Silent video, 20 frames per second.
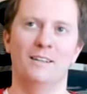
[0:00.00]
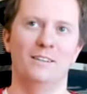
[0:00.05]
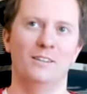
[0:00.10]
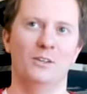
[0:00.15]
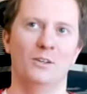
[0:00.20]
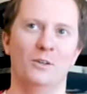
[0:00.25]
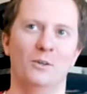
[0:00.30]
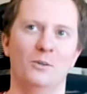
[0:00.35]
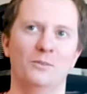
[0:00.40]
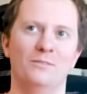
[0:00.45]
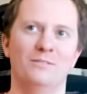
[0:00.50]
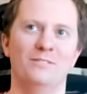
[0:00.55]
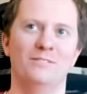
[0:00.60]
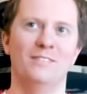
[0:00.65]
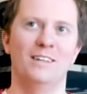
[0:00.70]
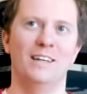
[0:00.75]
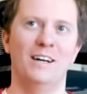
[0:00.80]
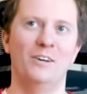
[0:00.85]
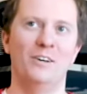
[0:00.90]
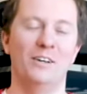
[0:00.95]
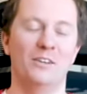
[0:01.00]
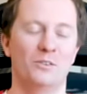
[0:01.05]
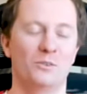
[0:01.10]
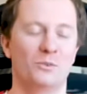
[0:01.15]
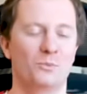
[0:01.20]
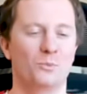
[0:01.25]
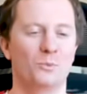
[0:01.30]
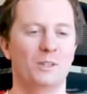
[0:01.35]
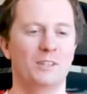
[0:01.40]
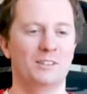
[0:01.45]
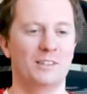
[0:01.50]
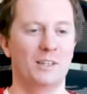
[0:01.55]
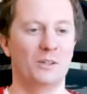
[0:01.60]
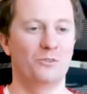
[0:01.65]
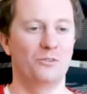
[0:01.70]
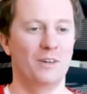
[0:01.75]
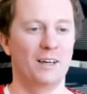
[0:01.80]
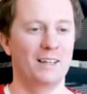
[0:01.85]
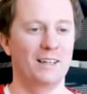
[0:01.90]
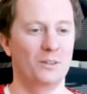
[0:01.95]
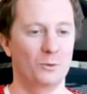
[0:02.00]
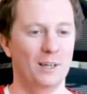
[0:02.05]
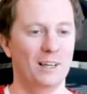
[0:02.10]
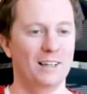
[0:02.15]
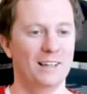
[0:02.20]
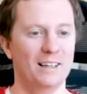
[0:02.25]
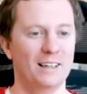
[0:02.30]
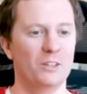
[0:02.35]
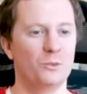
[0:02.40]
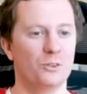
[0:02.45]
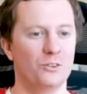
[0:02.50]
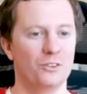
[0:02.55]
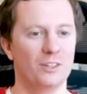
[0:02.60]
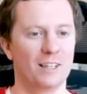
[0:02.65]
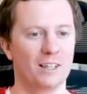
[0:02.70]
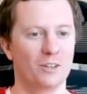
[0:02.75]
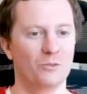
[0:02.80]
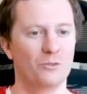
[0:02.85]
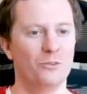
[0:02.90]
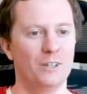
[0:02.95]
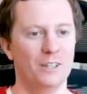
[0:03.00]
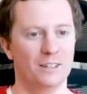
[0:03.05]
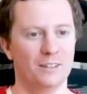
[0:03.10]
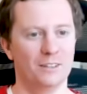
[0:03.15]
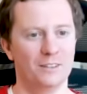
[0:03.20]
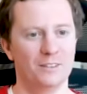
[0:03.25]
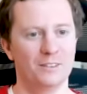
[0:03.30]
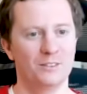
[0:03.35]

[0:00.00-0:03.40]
You know areas which I find really interesting and fun.